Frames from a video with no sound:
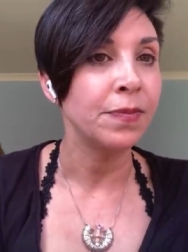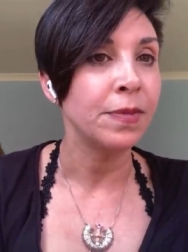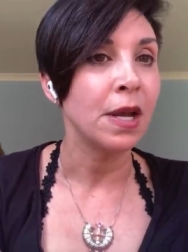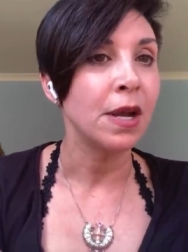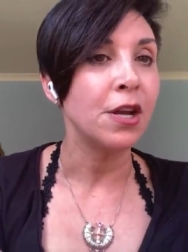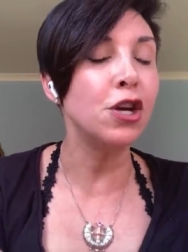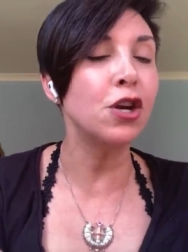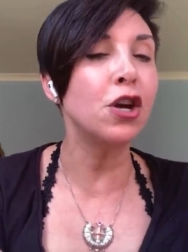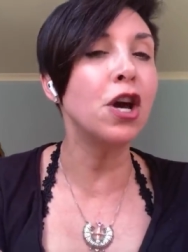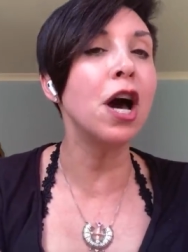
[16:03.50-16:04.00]

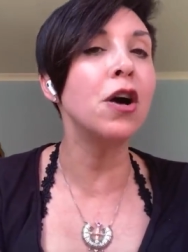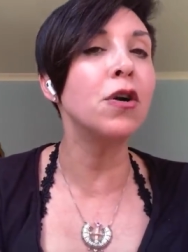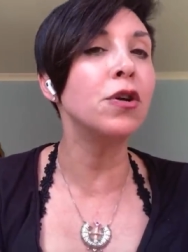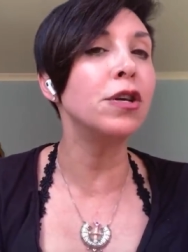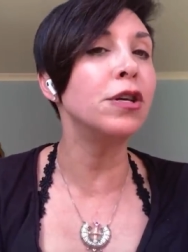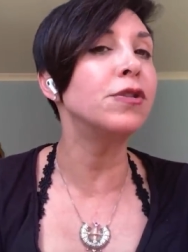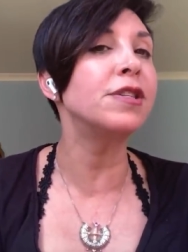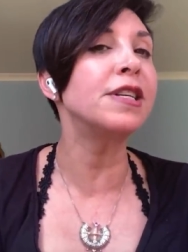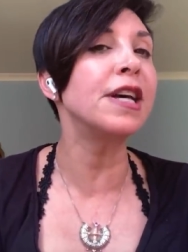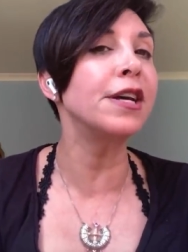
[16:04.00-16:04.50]
You go,
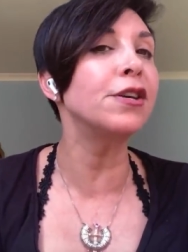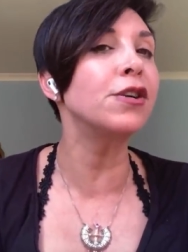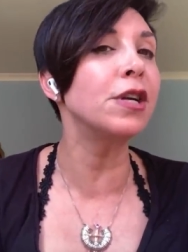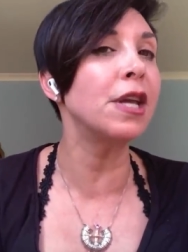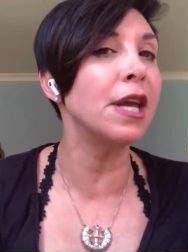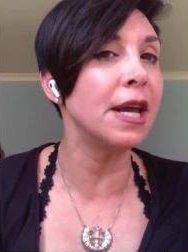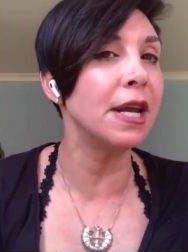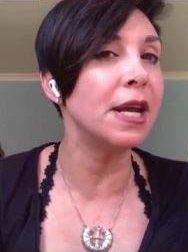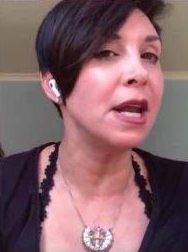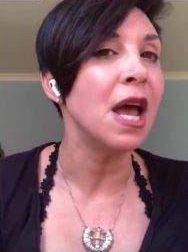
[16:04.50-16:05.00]
you tell your
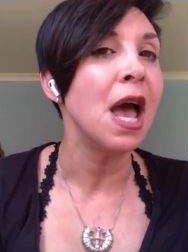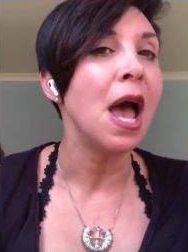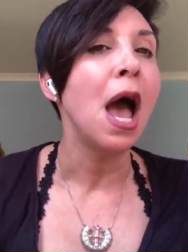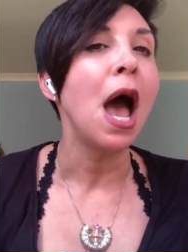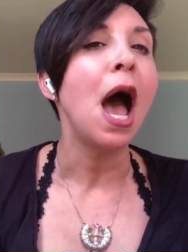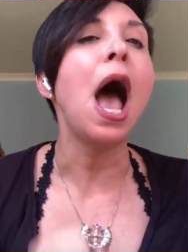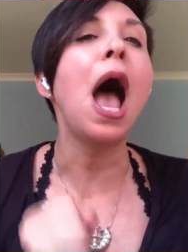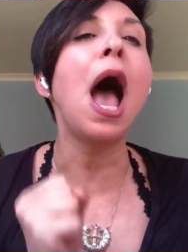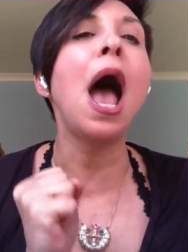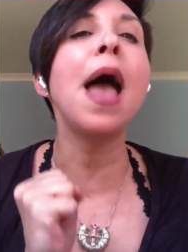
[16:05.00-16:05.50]
kid,
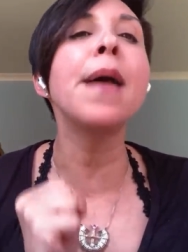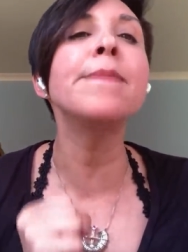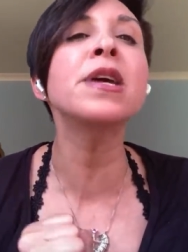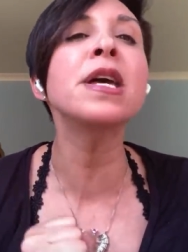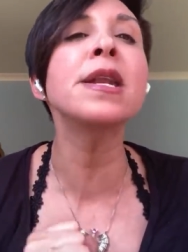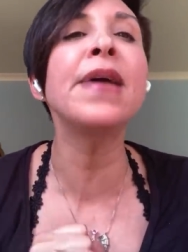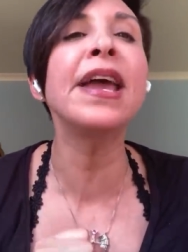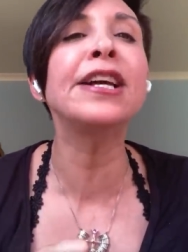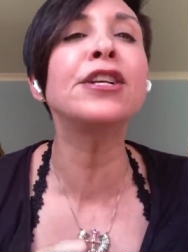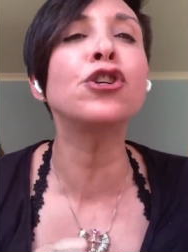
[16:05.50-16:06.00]
I'm
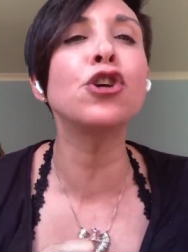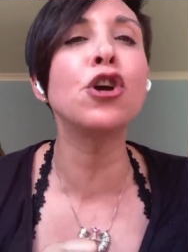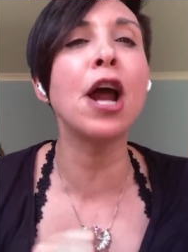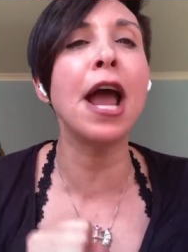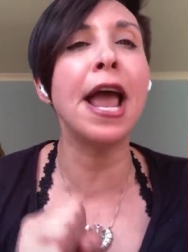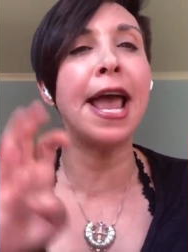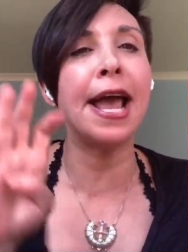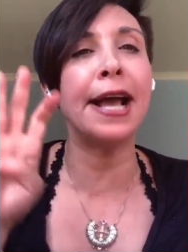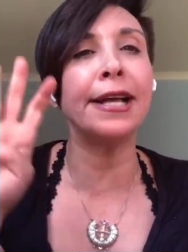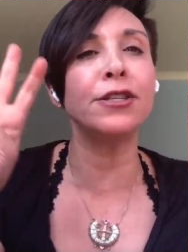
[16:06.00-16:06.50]
going to make sure
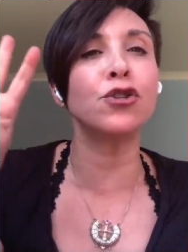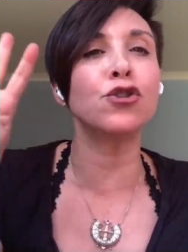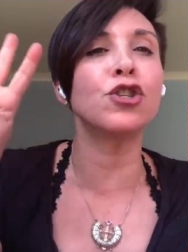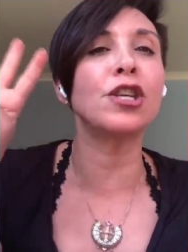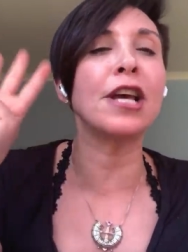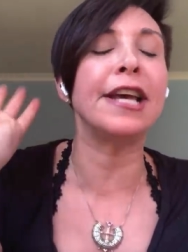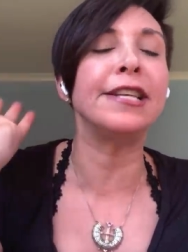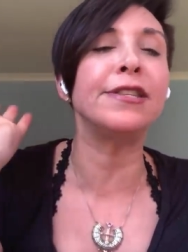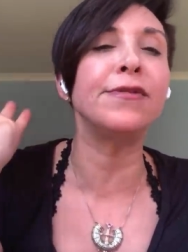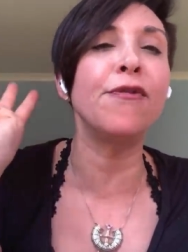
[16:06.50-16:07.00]
I
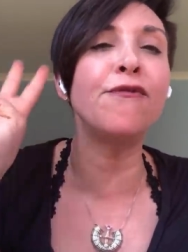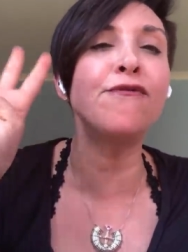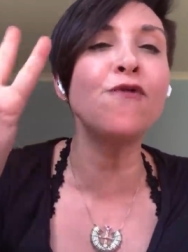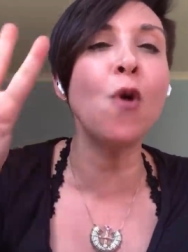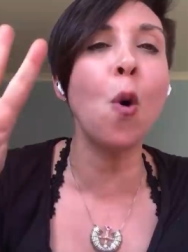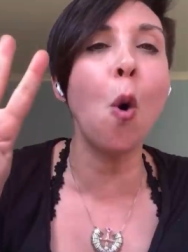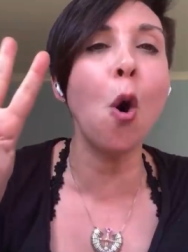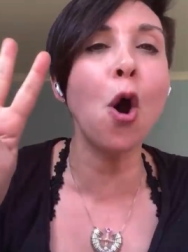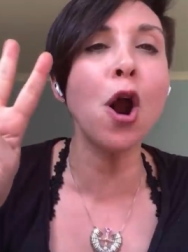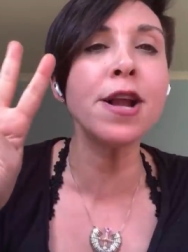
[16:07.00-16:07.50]
exercise
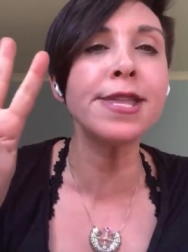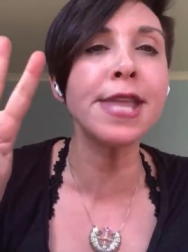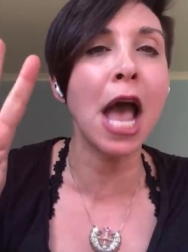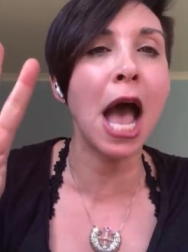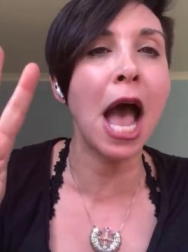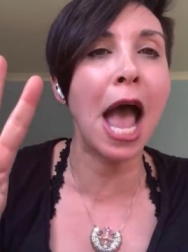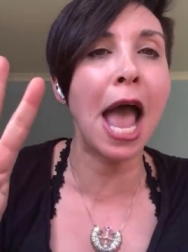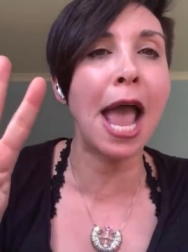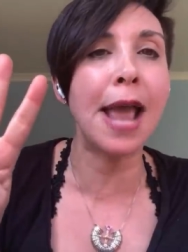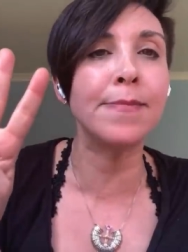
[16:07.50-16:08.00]
four
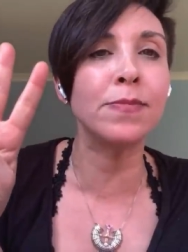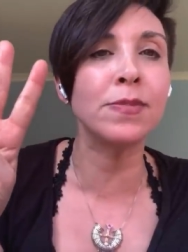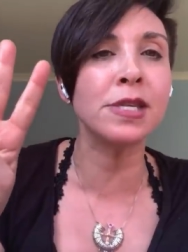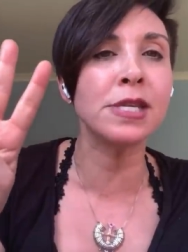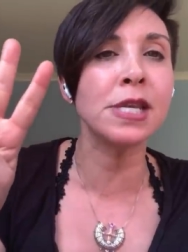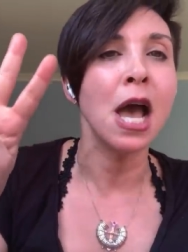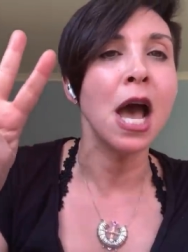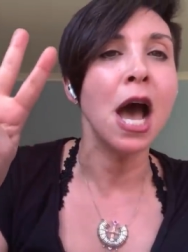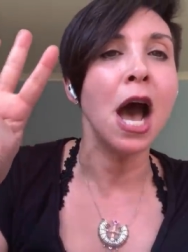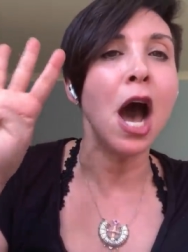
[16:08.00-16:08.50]

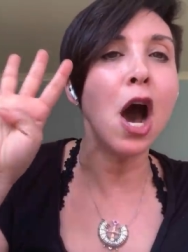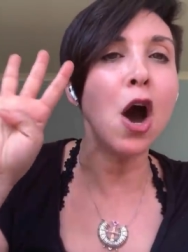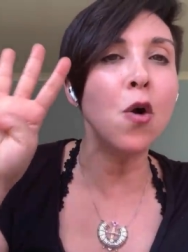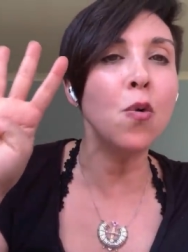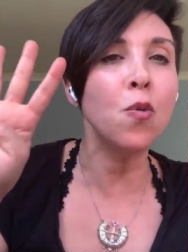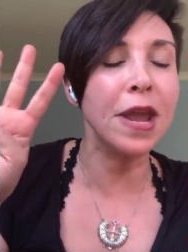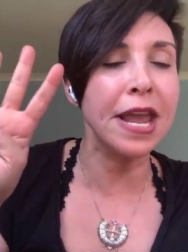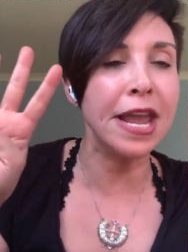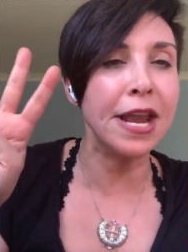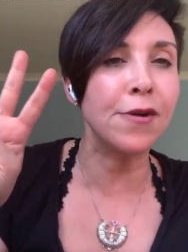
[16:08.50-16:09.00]
times a
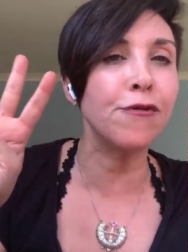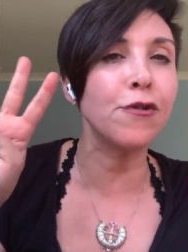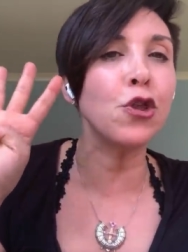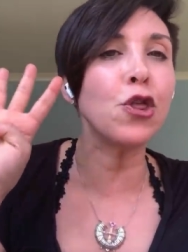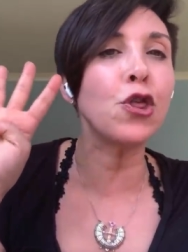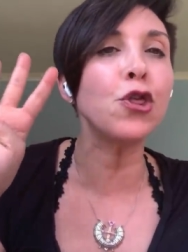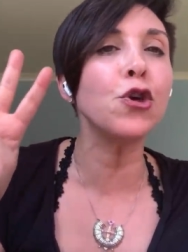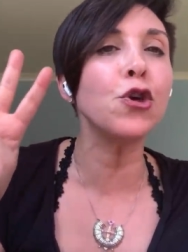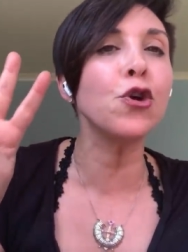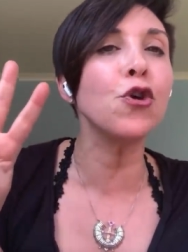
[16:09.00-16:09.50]
week for
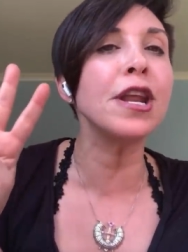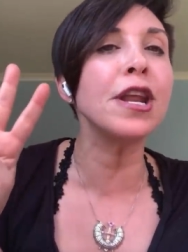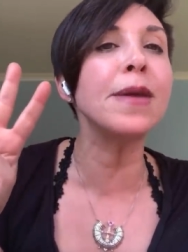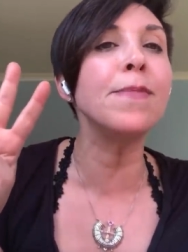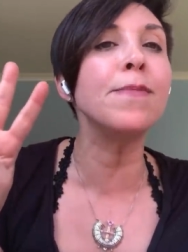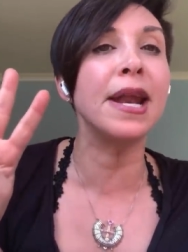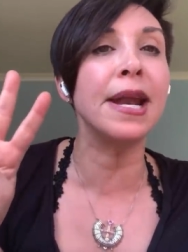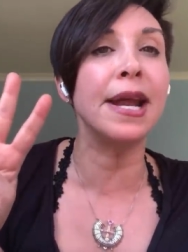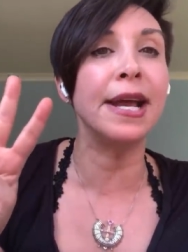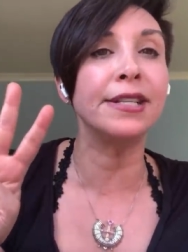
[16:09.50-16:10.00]
30
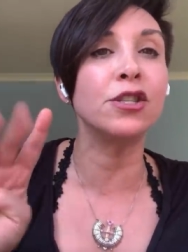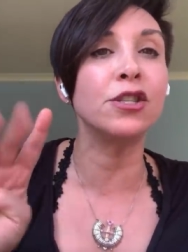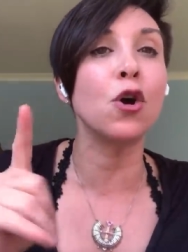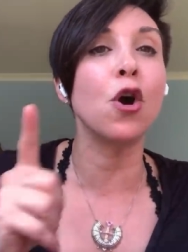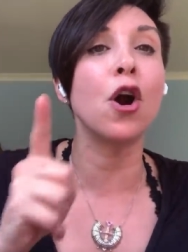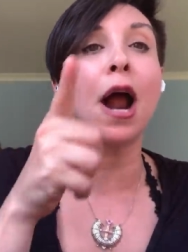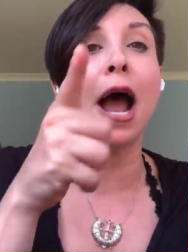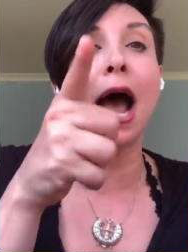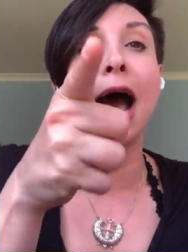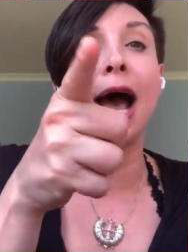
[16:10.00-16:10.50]
minutes
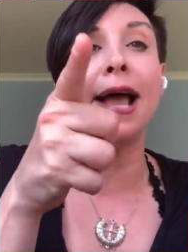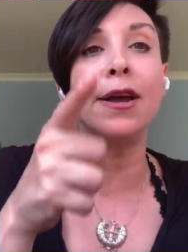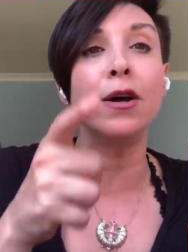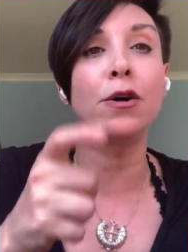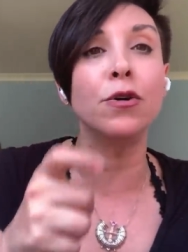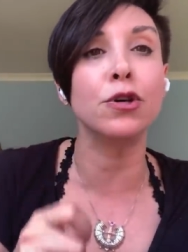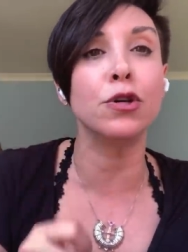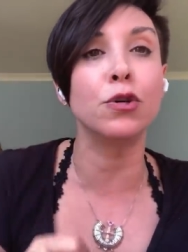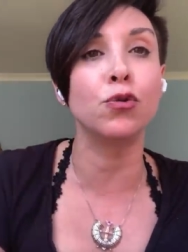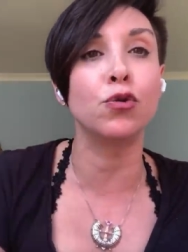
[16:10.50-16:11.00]
or I
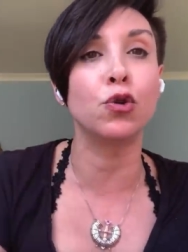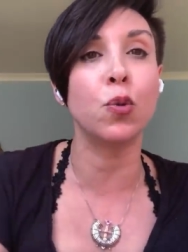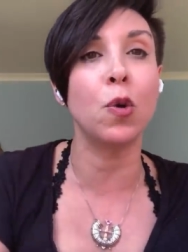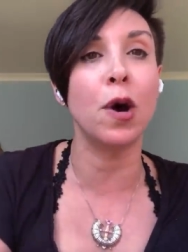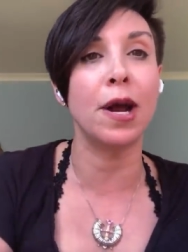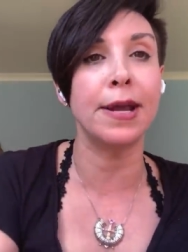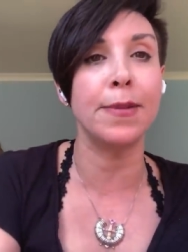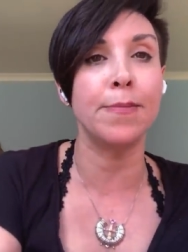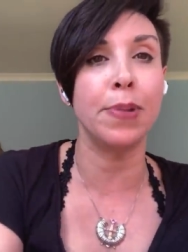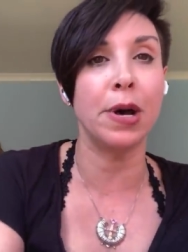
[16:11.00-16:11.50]
owe you
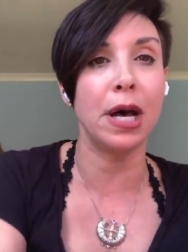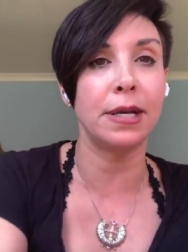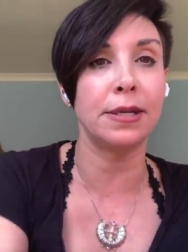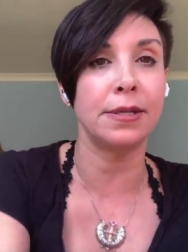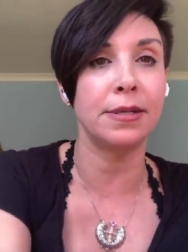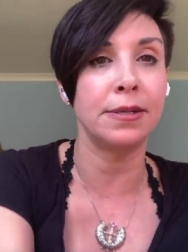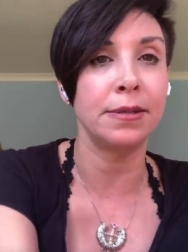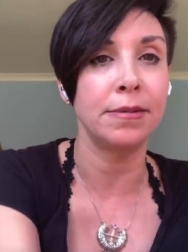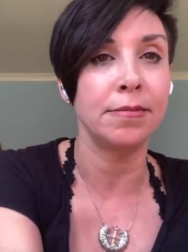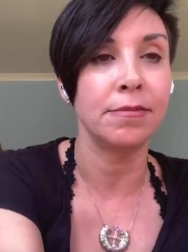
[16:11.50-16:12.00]
20
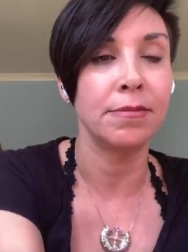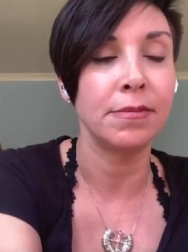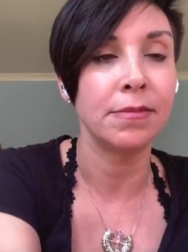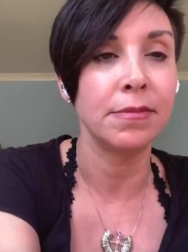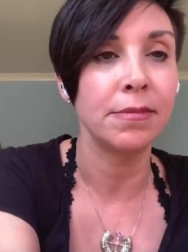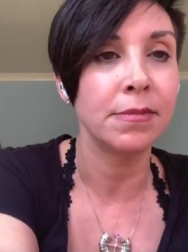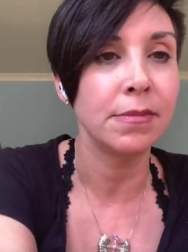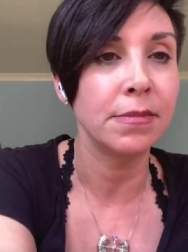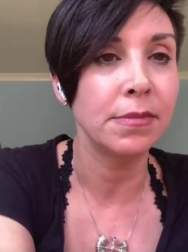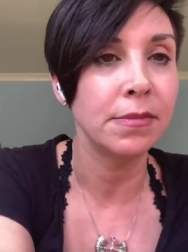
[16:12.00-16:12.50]
bucks.
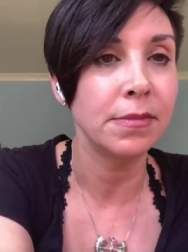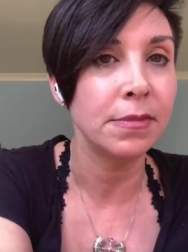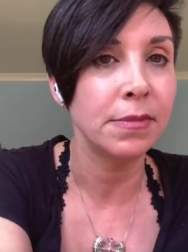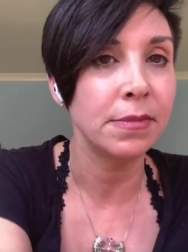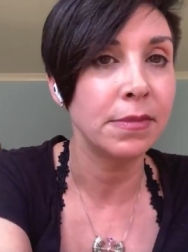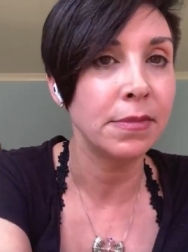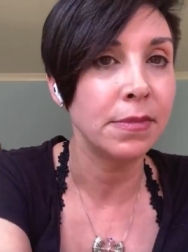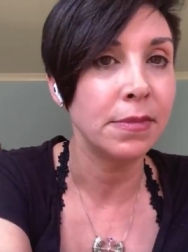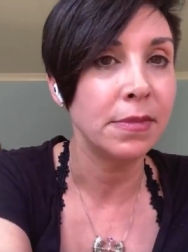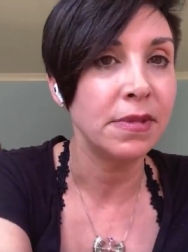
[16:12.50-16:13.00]

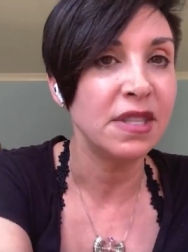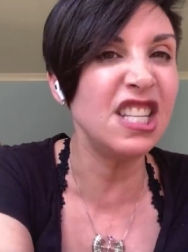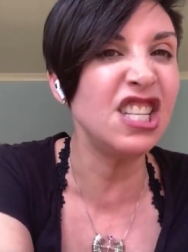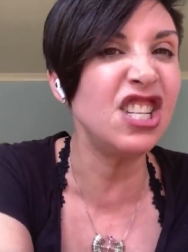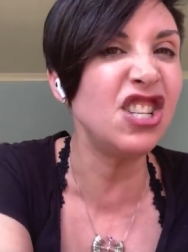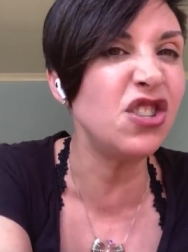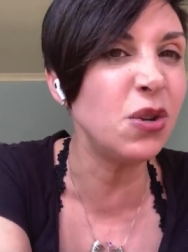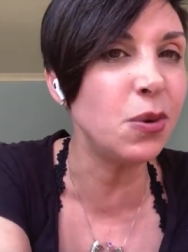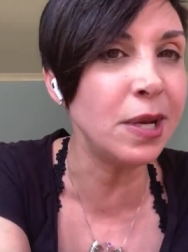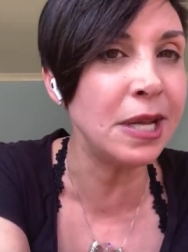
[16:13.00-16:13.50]
Did
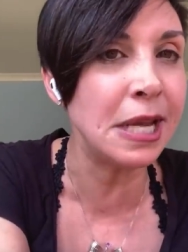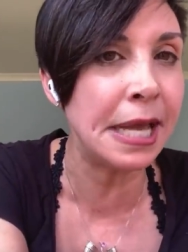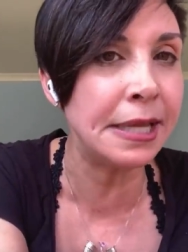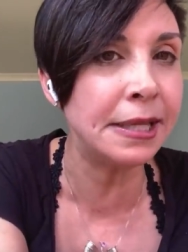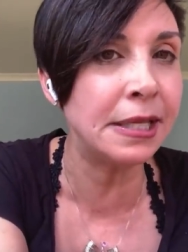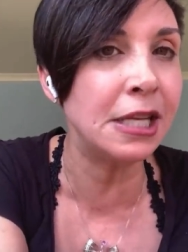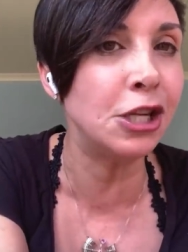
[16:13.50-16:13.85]
you do it yet?